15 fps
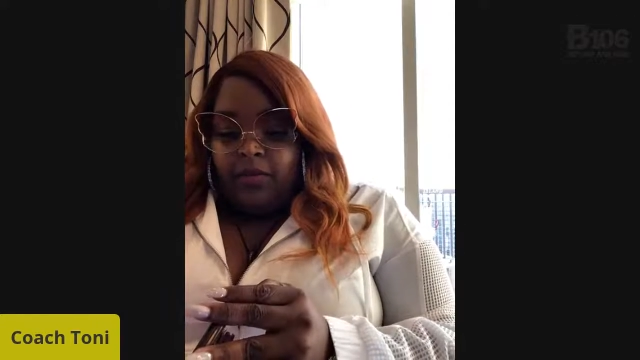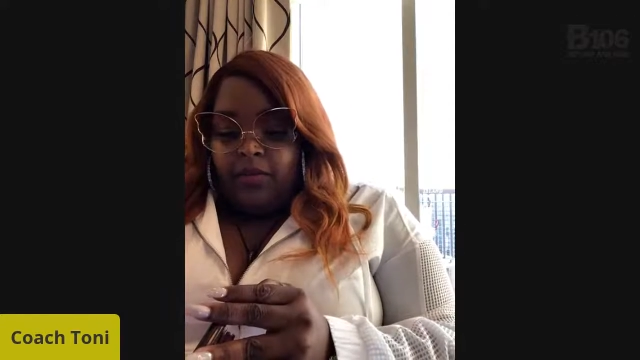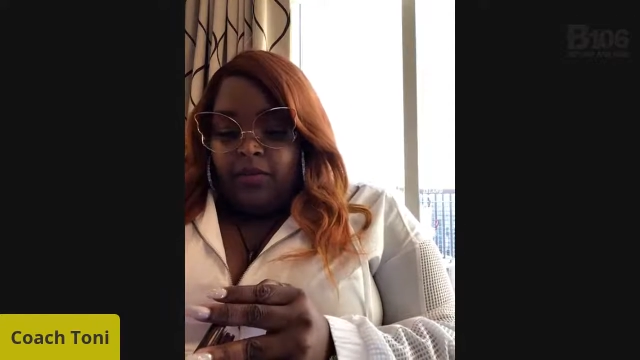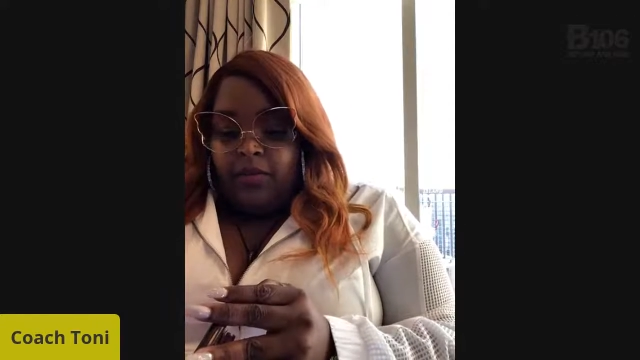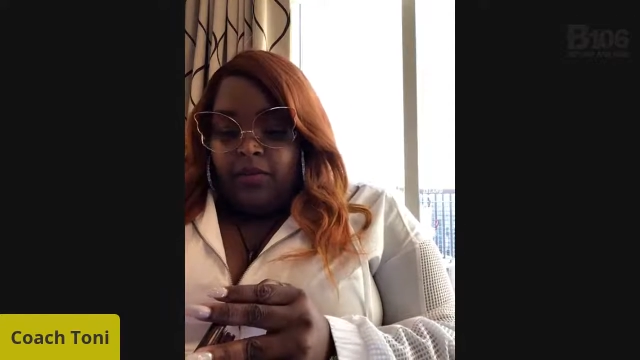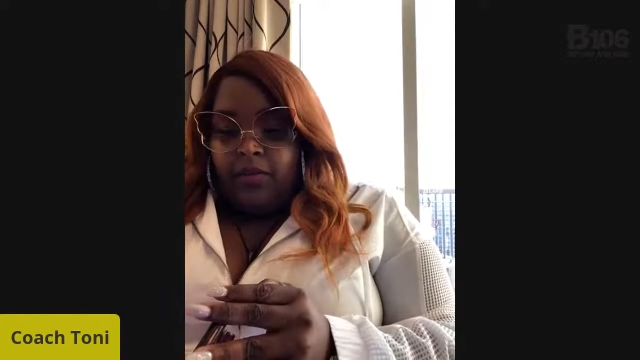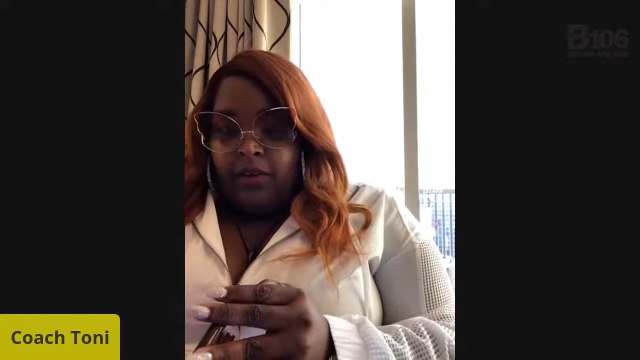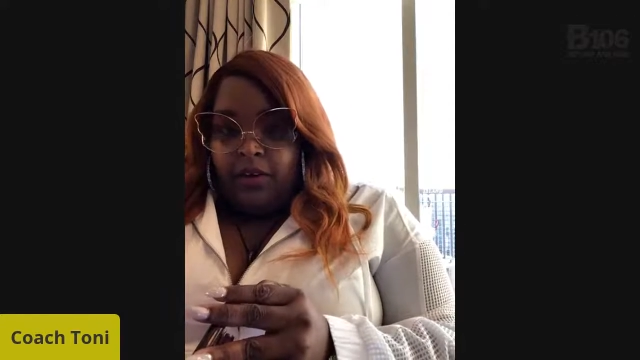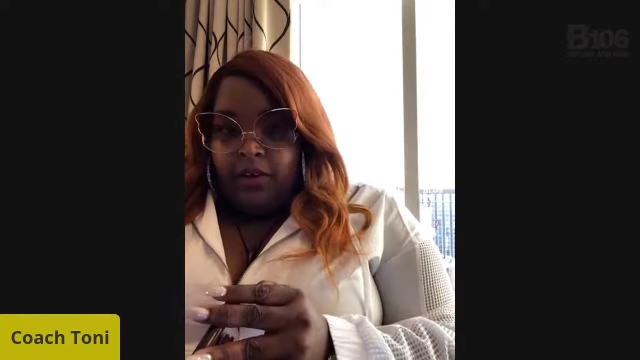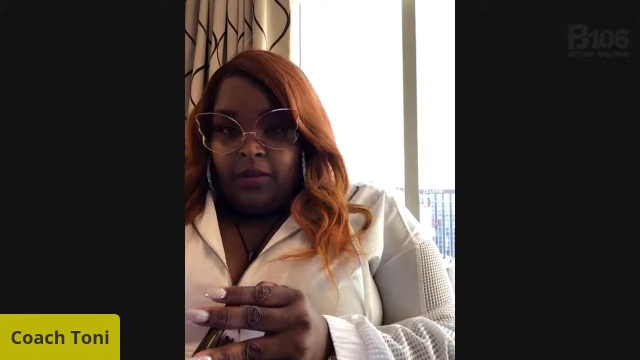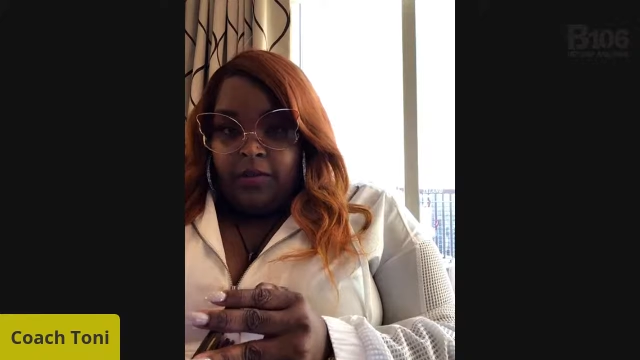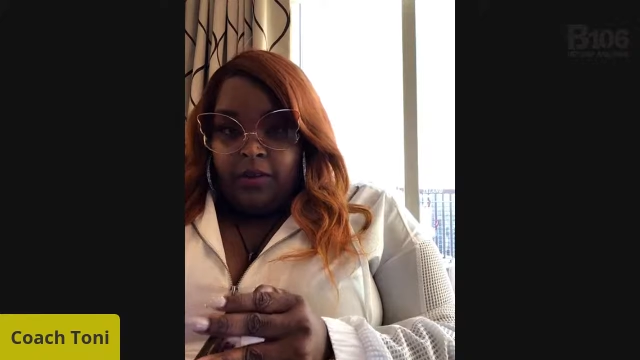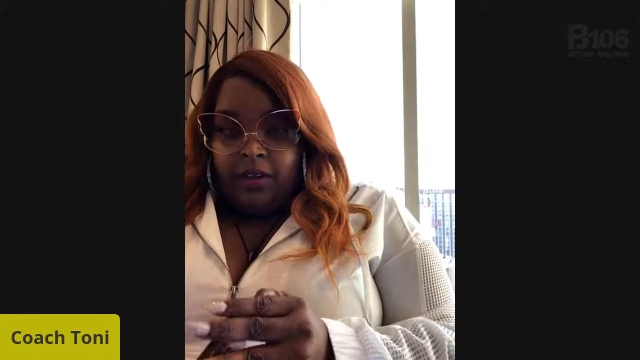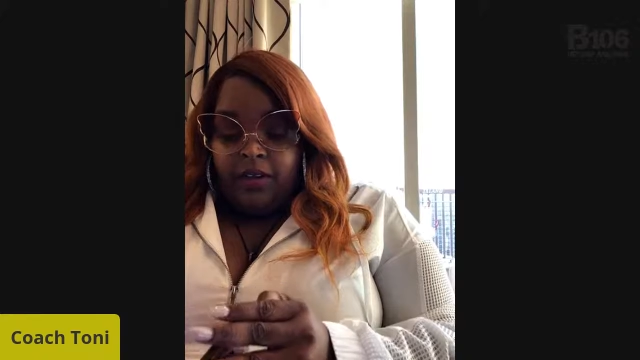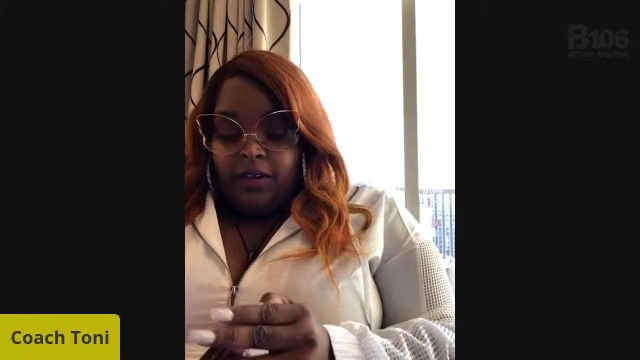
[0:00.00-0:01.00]
Let me turn
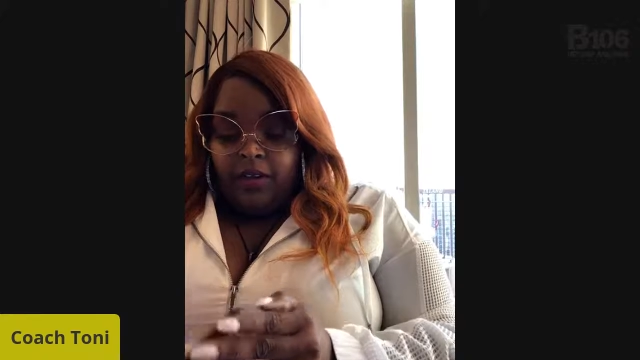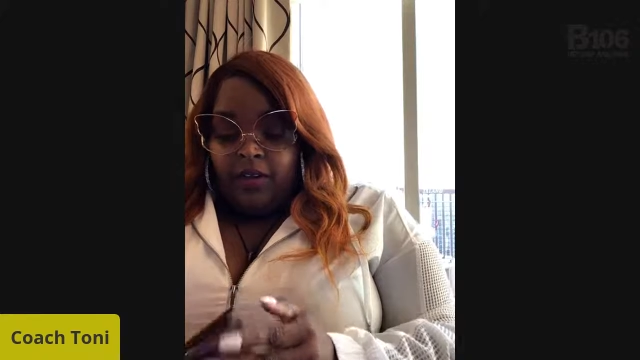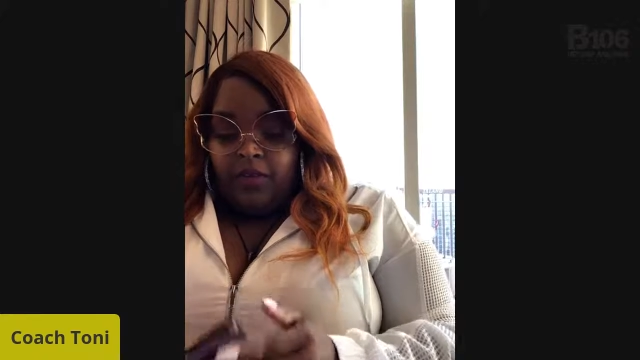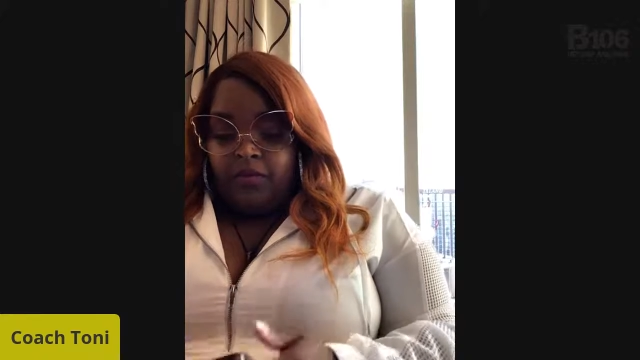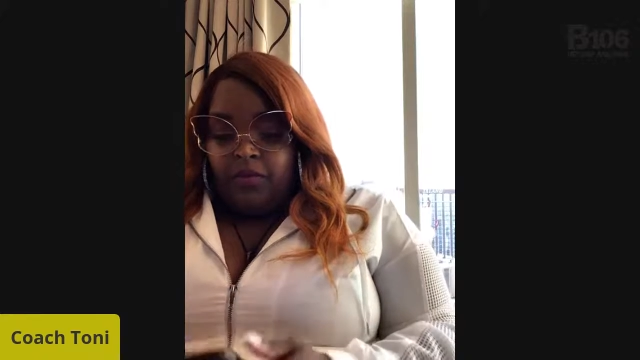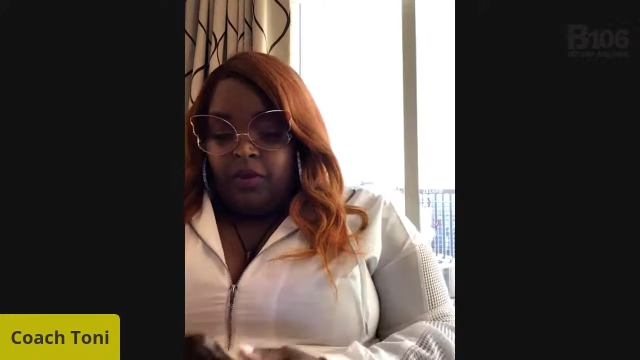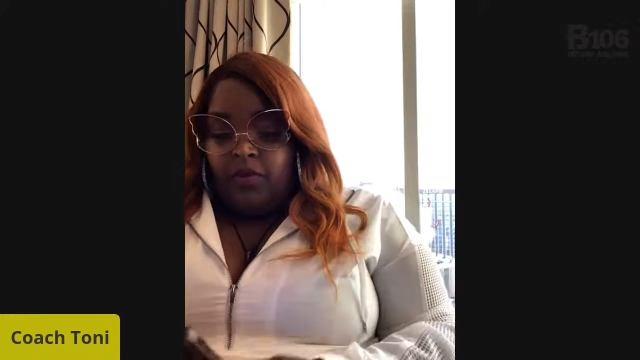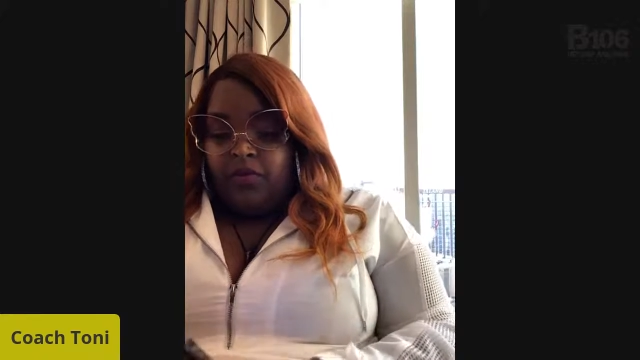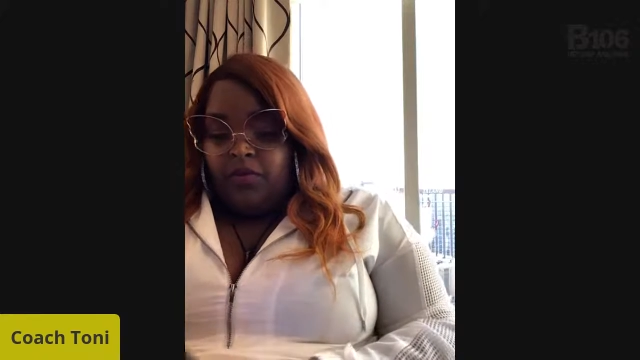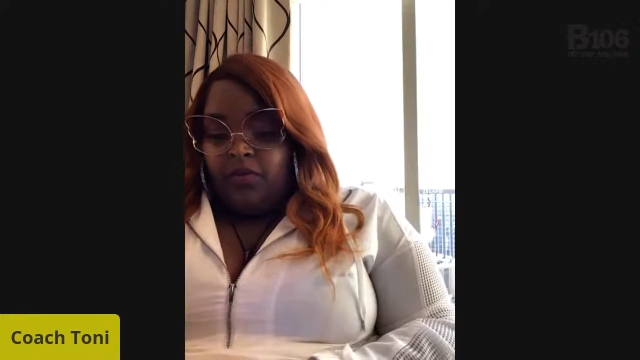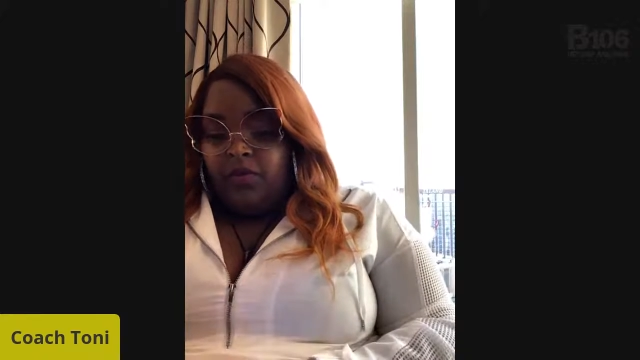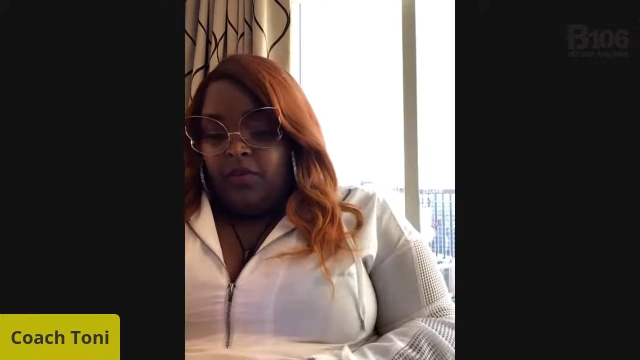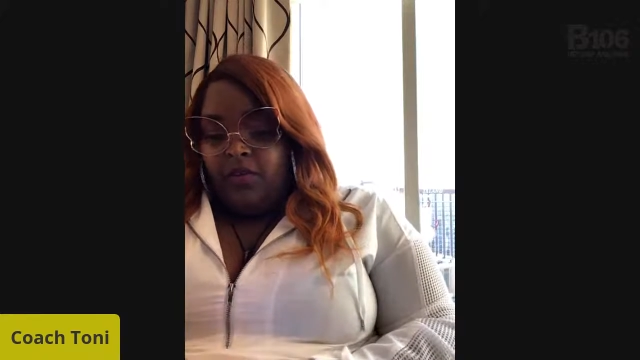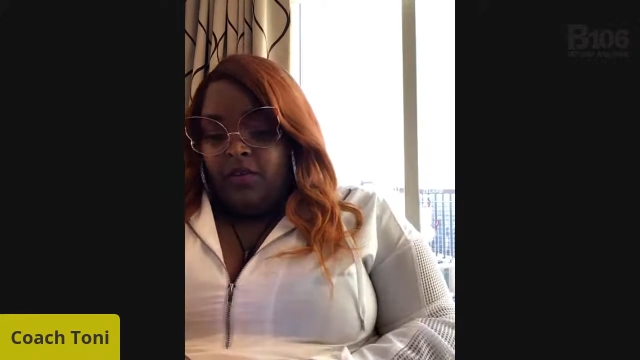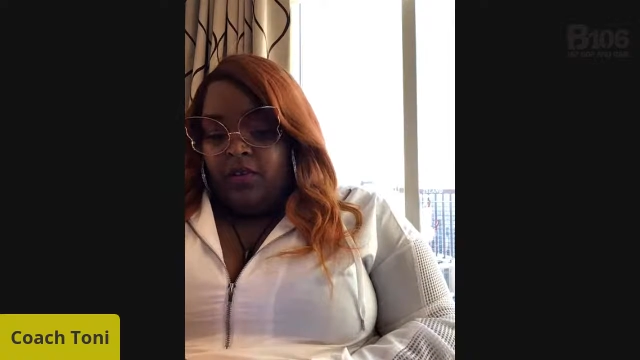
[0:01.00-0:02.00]
everything on
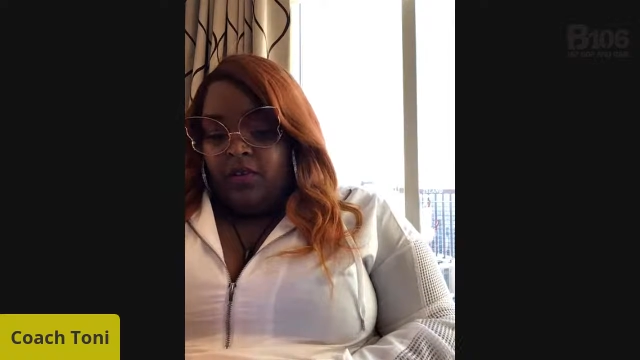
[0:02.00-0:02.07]
mute.